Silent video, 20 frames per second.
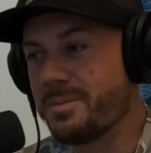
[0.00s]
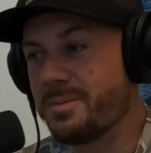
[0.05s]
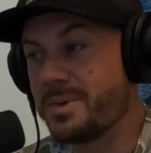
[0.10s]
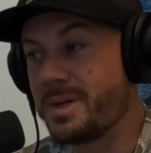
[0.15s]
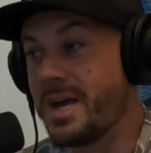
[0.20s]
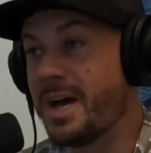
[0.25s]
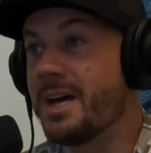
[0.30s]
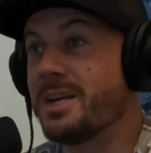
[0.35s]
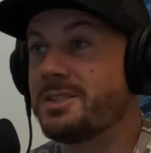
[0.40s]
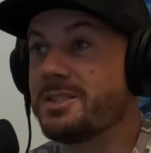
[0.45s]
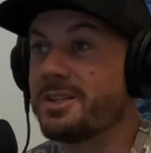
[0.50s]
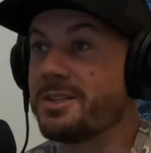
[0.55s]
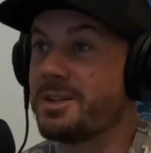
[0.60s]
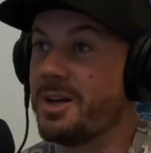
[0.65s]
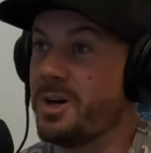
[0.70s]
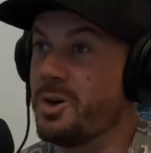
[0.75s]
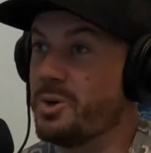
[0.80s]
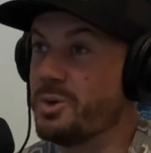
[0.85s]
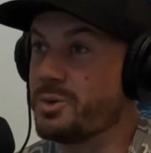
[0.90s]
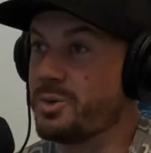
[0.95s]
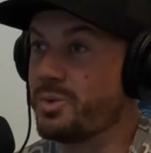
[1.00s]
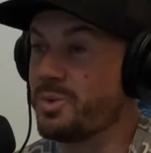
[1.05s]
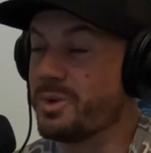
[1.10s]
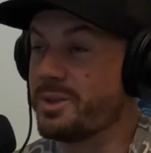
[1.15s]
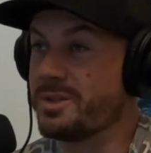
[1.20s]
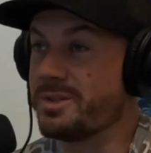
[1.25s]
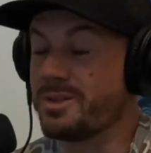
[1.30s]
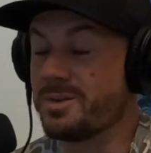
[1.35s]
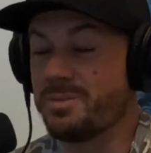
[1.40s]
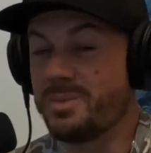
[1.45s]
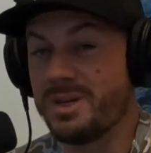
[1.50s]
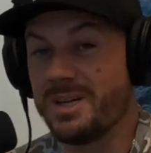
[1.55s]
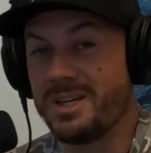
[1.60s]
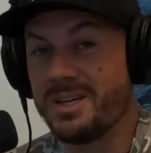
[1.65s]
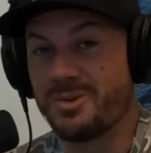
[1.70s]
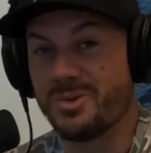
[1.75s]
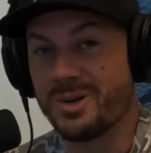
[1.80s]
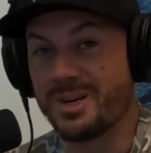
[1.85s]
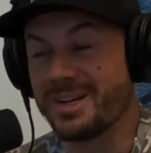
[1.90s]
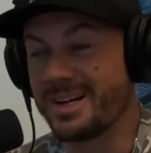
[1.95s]
catching those with a
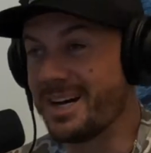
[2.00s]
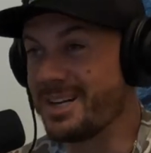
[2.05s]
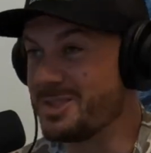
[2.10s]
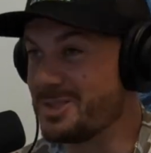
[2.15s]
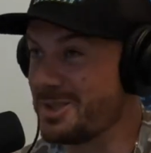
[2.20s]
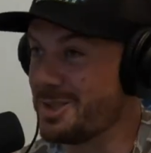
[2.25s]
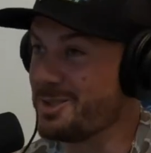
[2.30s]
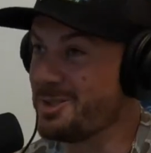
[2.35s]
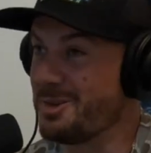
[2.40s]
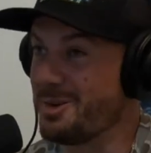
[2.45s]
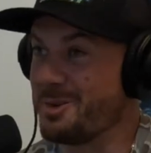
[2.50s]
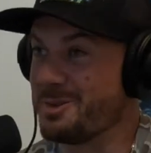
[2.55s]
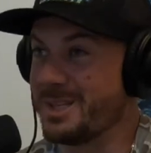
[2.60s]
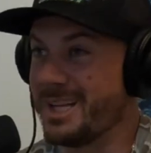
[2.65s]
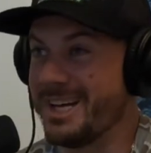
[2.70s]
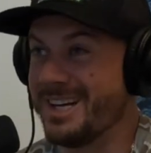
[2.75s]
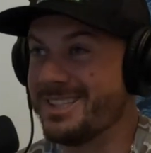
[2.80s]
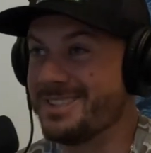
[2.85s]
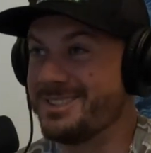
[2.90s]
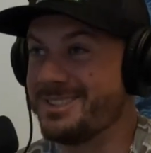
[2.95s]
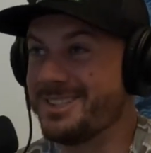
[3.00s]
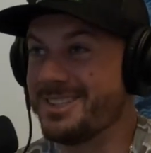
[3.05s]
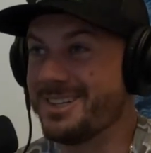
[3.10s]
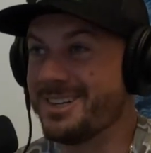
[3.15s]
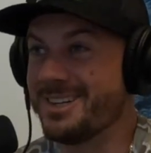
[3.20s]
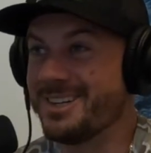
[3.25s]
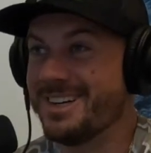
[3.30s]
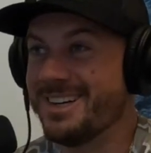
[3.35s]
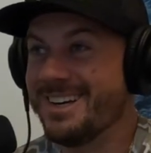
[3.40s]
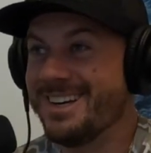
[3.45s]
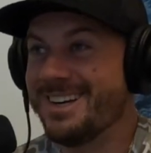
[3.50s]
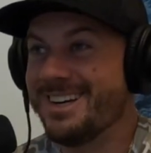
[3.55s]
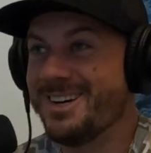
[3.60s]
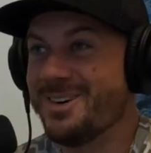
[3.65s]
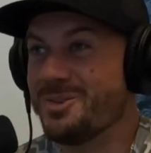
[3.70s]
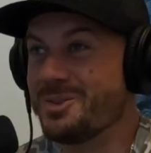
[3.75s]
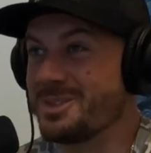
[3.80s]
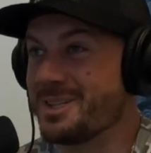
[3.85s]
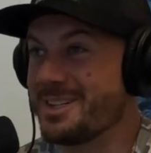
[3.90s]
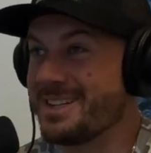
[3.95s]
Sabiki rig, I just learned last year,
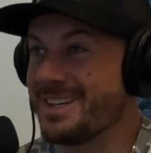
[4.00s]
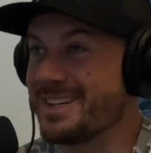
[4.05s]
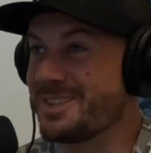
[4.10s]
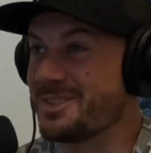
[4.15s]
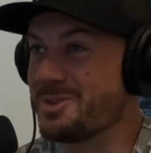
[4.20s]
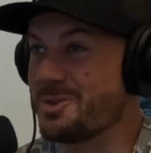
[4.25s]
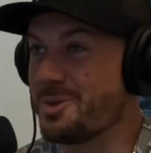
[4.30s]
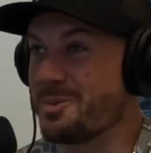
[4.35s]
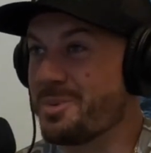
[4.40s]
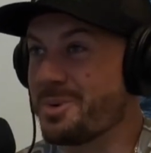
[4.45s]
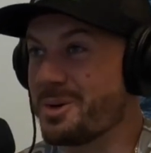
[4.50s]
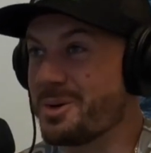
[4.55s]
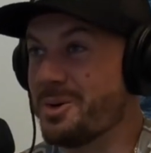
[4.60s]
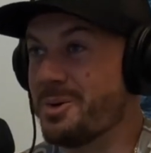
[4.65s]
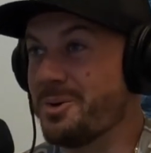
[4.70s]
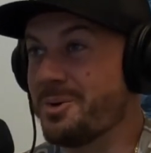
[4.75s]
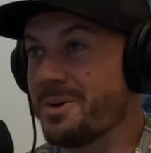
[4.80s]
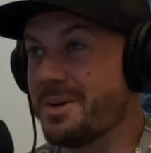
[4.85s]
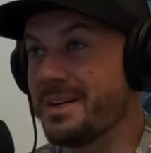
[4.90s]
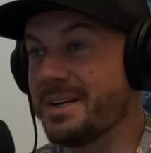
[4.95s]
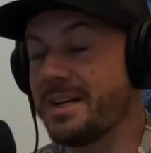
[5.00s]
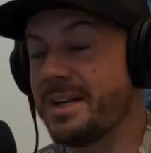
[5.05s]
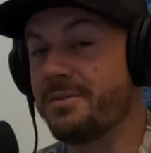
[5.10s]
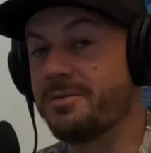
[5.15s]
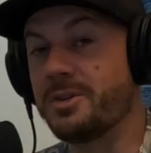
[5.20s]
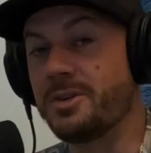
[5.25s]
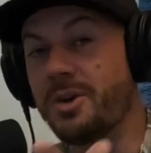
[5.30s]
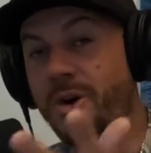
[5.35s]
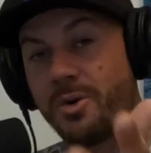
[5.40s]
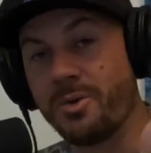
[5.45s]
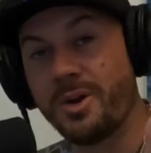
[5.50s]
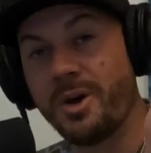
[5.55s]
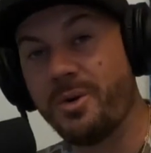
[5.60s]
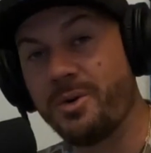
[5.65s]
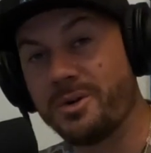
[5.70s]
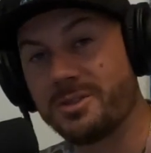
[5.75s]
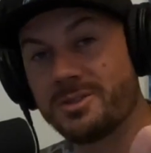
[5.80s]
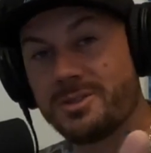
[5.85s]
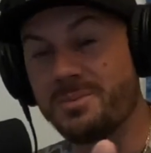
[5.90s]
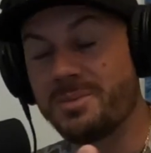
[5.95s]
which I think is super cool. And if you don't know
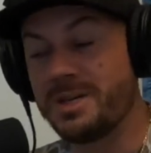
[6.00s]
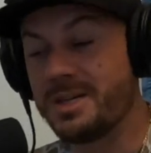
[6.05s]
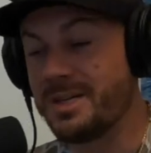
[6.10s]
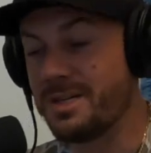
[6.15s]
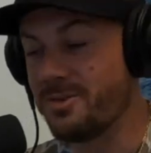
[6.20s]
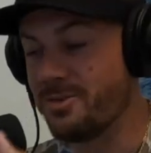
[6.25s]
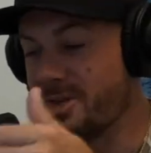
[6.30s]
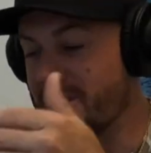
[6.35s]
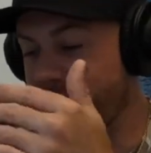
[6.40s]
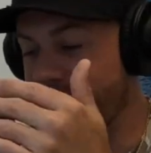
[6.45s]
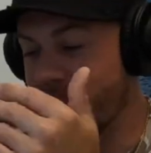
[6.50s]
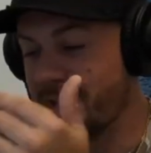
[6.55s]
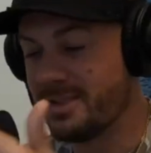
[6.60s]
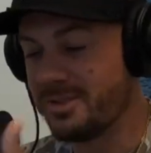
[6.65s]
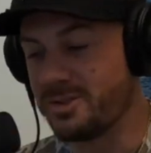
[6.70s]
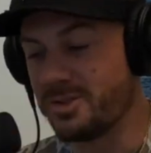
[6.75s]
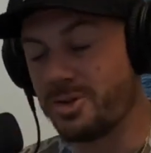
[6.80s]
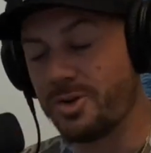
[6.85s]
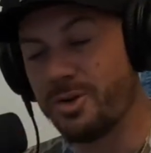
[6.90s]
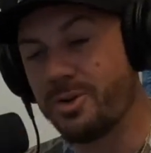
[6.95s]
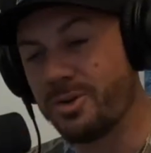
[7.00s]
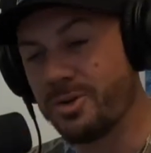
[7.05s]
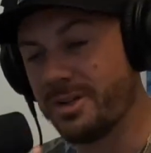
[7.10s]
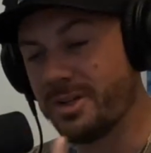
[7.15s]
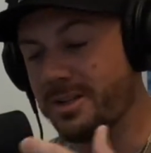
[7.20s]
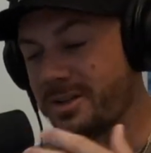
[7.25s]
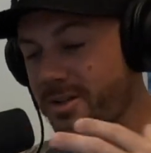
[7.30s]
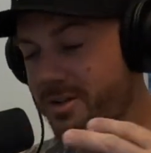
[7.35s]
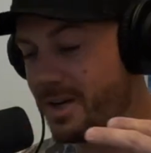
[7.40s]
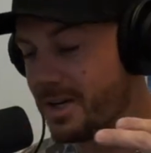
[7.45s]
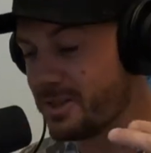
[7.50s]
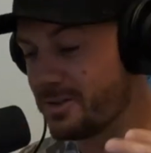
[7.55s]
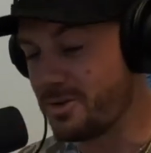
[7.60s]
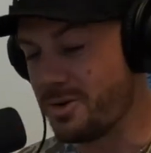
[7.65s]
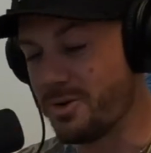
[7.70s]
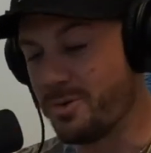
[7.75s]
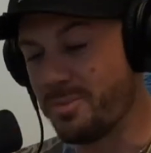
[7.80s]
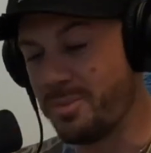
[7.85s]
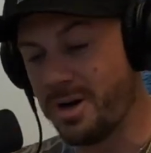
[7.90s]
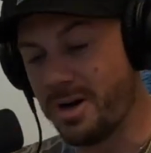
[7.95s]
what a Sabiki rig is, Google it. They're like
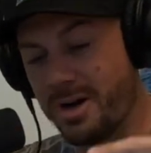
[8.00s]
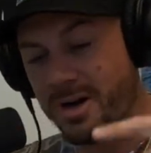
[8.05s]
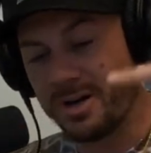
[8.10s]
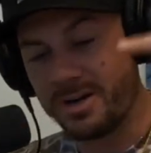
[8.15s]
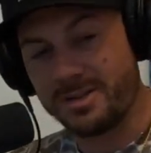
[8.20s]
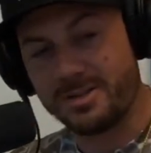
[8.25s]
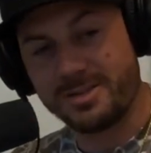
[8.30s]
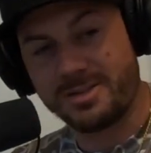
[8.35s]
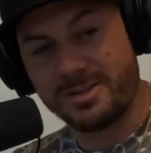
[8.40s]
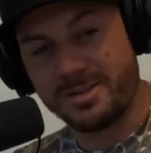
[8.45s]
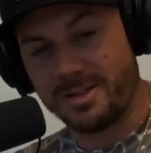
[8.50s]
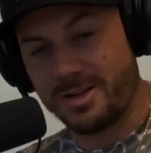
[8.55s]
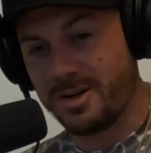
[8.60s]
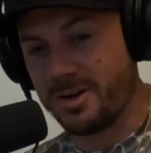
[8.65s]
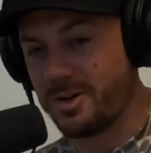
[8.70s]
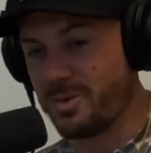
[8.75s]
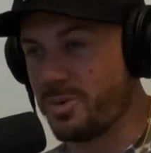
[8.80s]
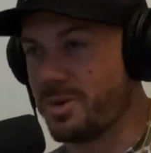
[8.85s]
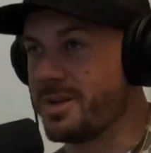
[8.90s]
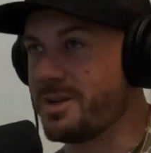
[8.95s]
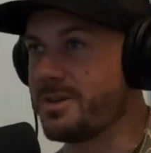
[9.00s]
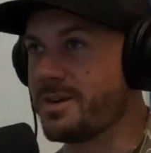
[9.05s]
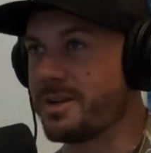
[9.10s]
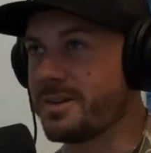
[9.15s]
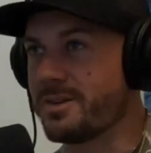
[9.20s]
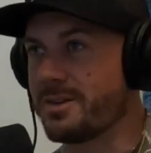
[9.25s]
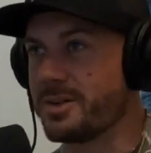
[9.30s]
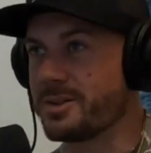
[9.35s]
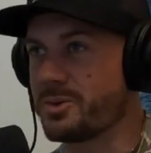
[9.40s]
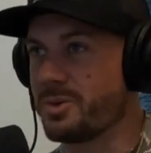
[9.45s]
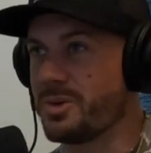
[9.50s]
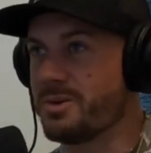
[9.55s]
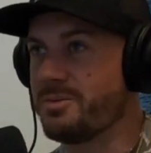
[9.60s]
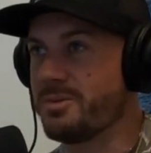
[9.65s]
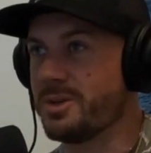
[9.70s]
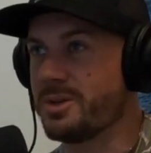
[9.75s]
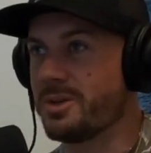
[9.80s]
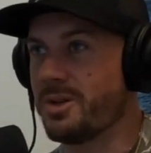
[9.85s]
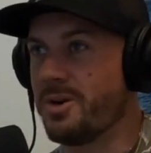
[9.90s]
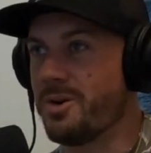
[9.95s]
$2. They're, what do you think? They're like 3
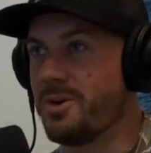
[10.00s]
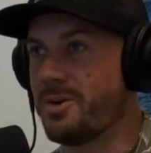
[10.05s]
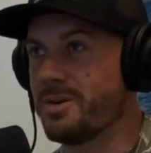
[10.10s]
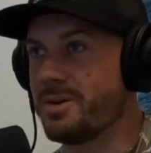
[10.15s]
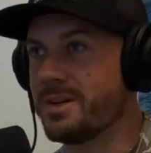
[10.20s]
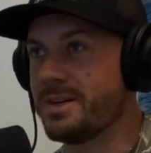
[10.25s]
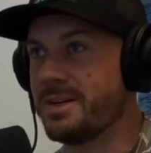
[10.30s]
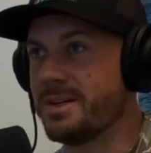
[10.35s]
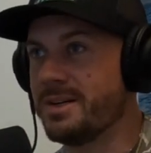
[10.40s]
foot long.